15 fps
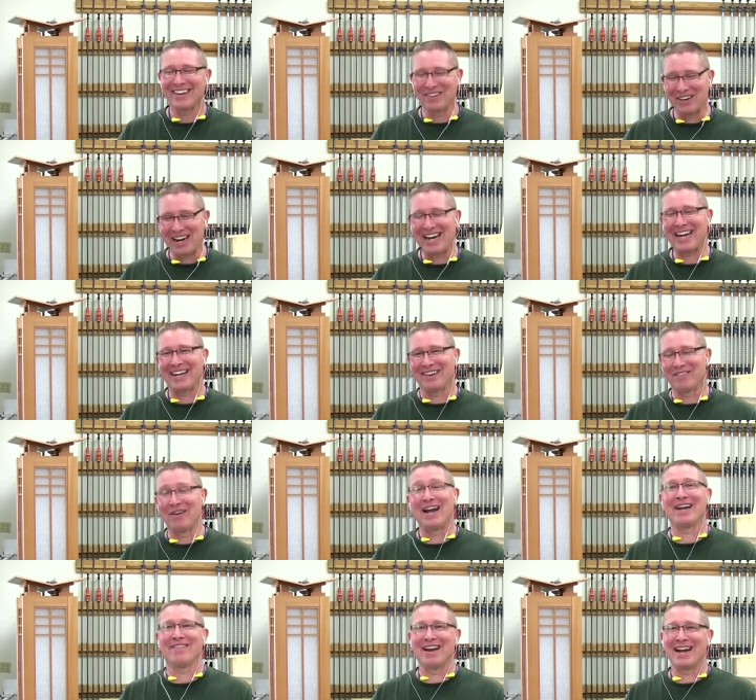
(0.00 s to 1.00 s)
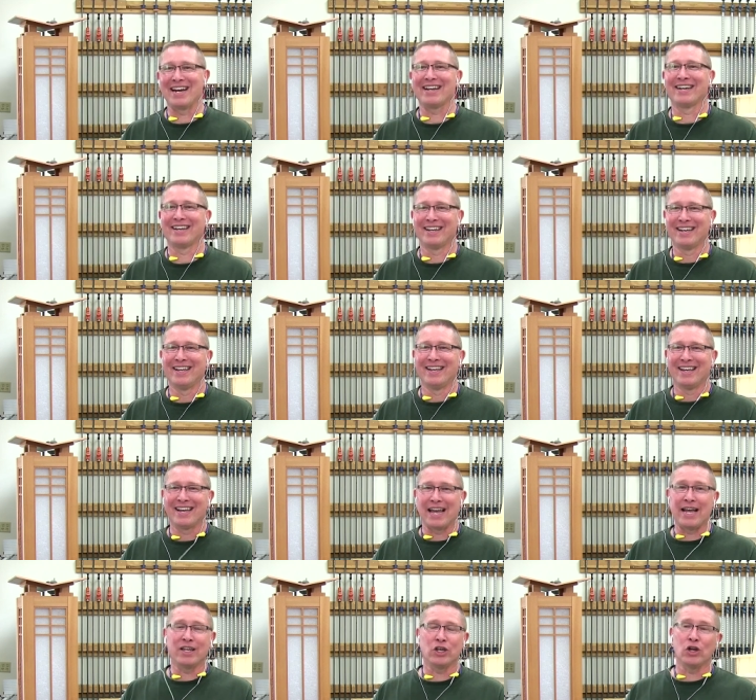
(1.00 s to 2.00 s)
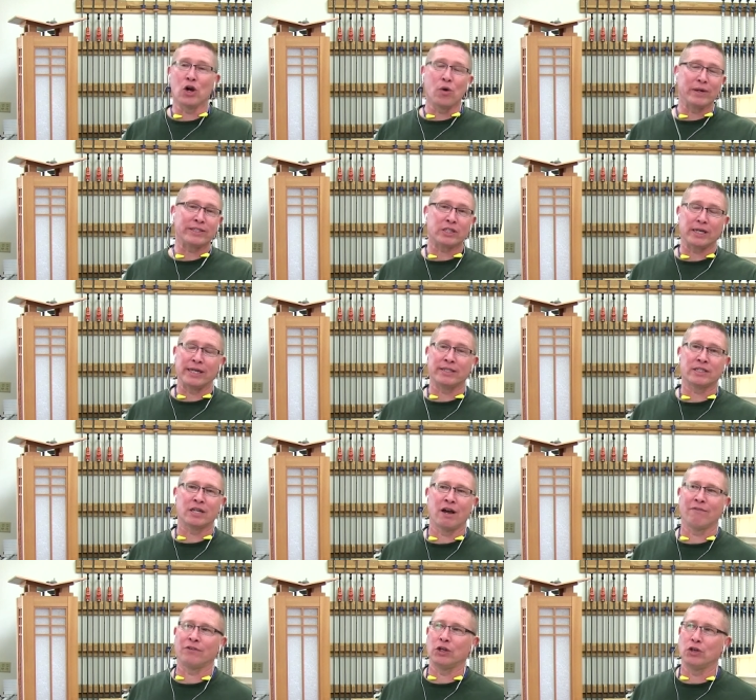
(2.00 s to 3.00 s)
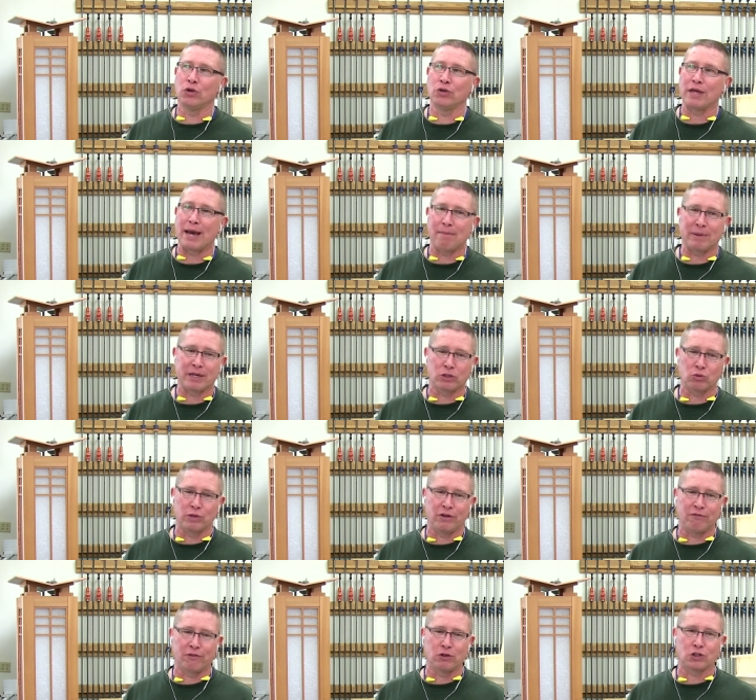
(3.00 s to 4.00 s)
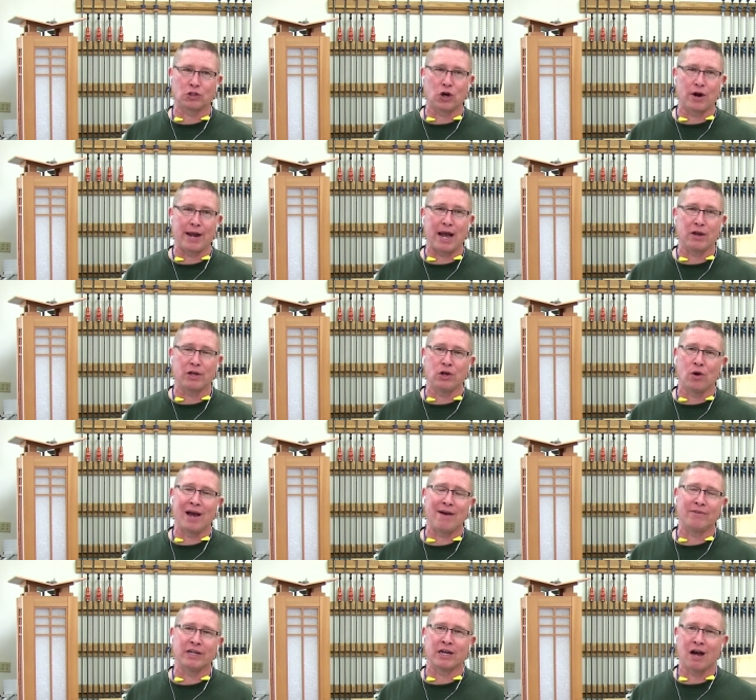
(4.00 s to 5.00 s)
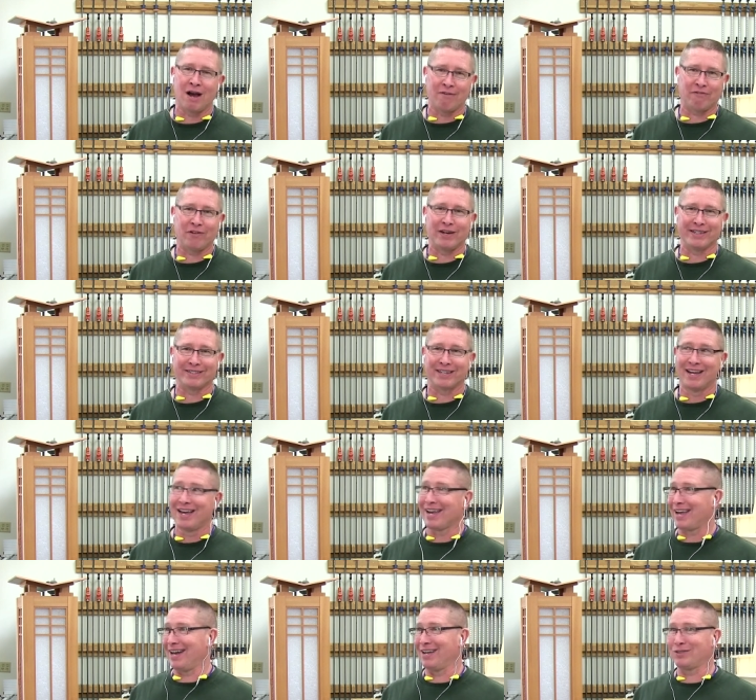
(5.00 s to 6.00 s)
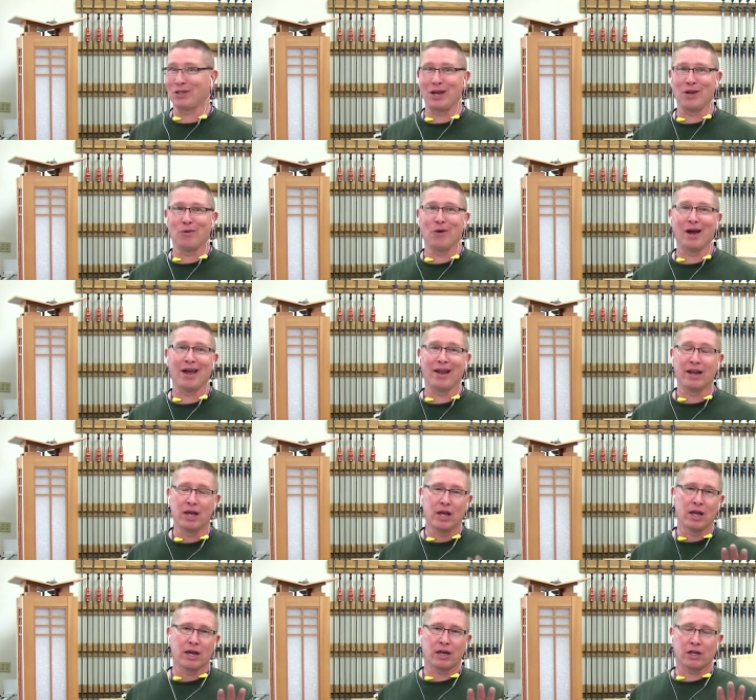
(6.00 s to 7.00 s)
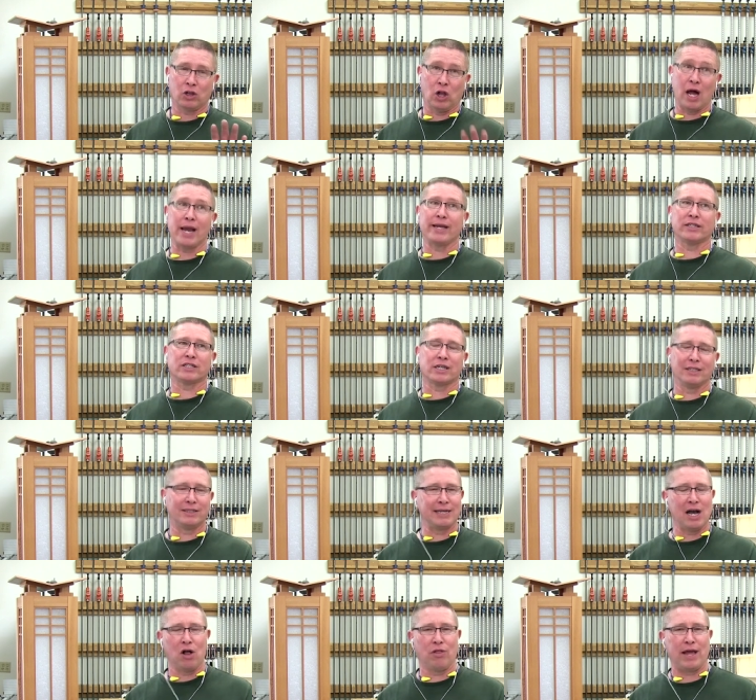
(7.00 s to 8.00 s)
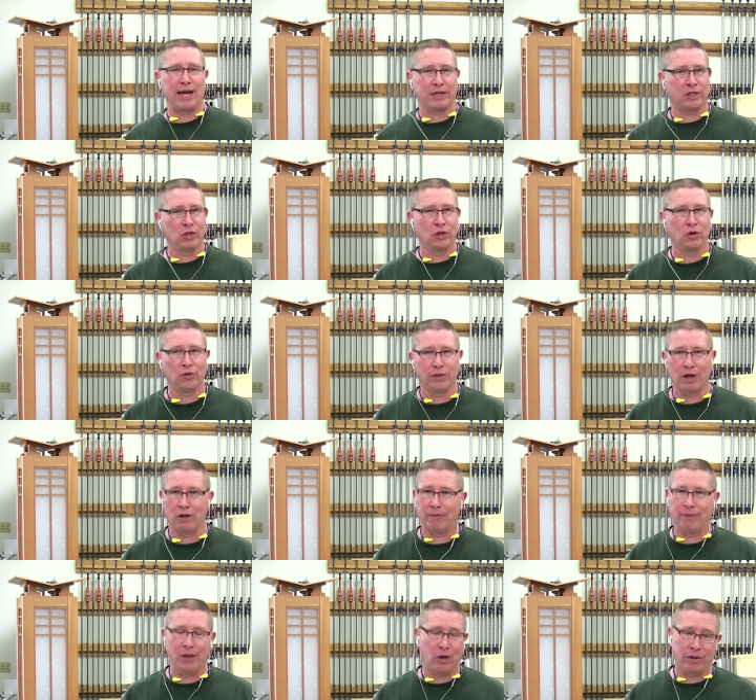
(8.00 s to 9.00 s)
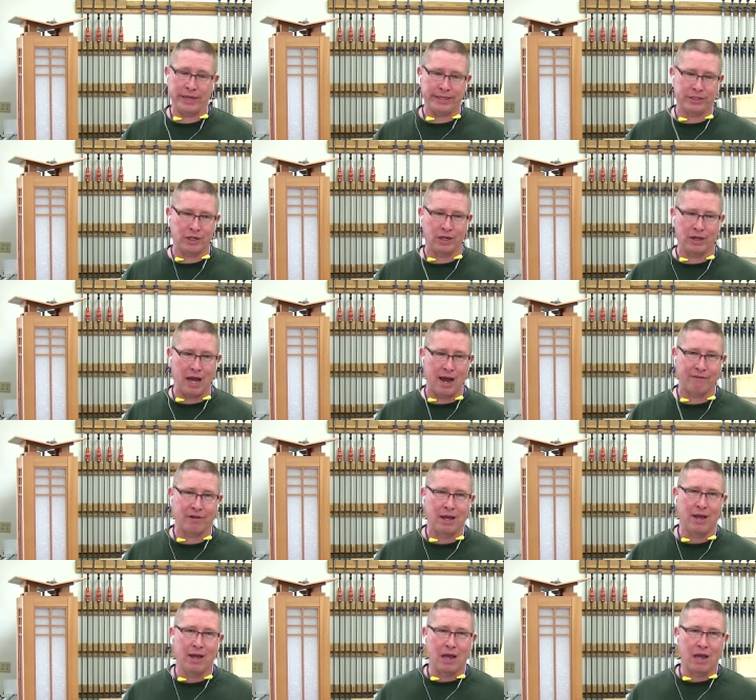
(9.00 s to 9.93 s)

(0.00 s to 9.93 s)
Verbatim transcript: Right, right, right. And you know, it's, it's tough to do that because when you first start out, you don't have any confidence. And I'll tell you what, clients can tell that too. They'll, they'll eat you alive.